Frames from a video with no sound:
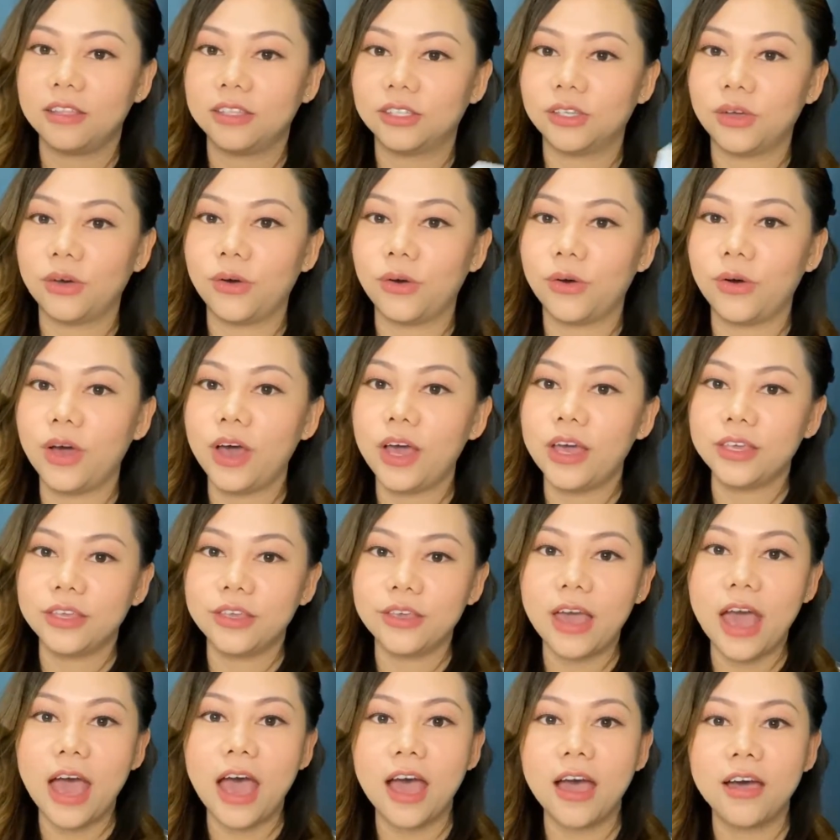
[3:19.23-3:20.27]
So you
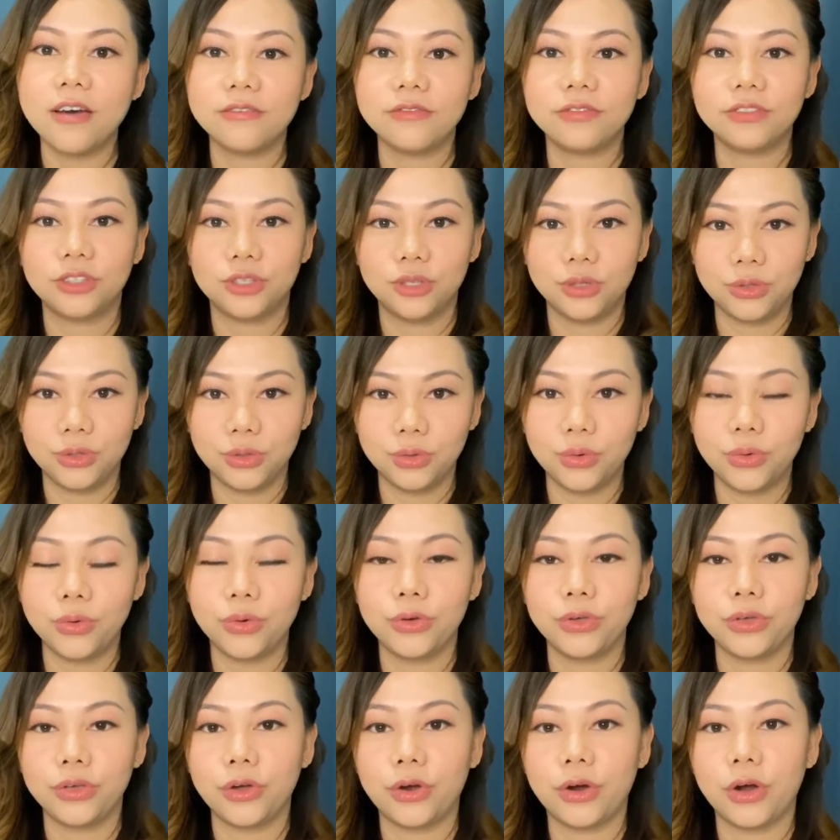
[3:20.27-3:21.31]
have to do
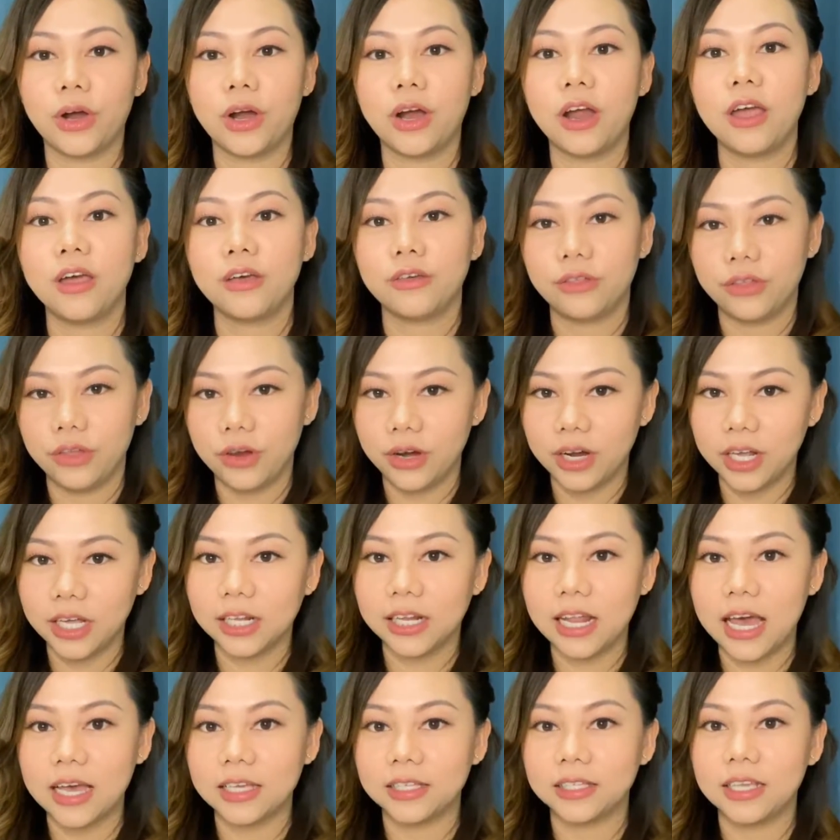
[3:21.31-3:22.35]
your theory
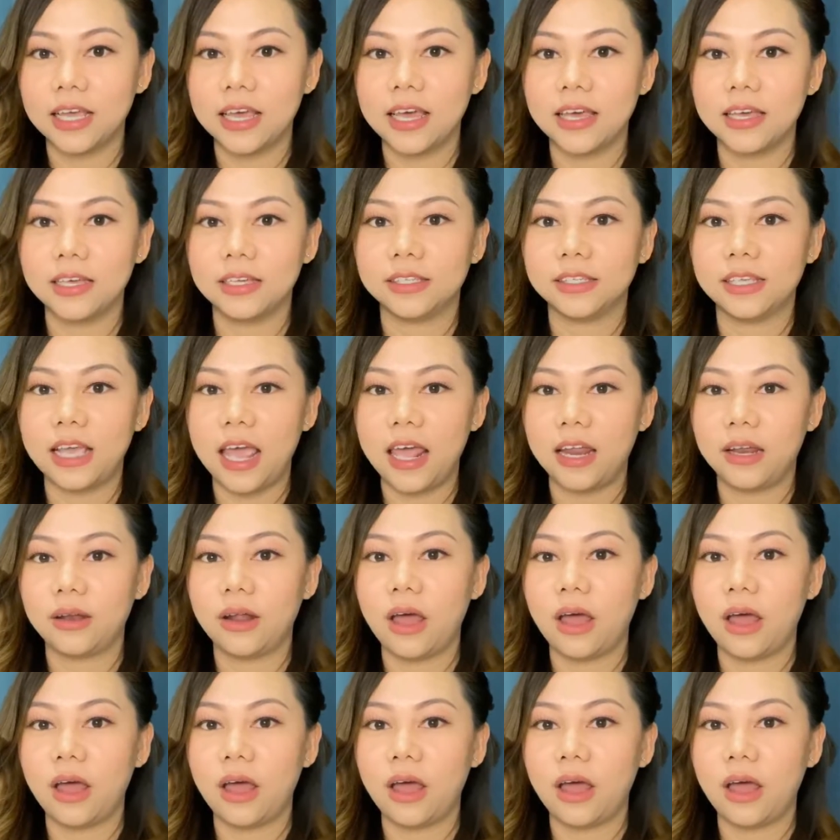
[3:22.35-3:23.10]
classes and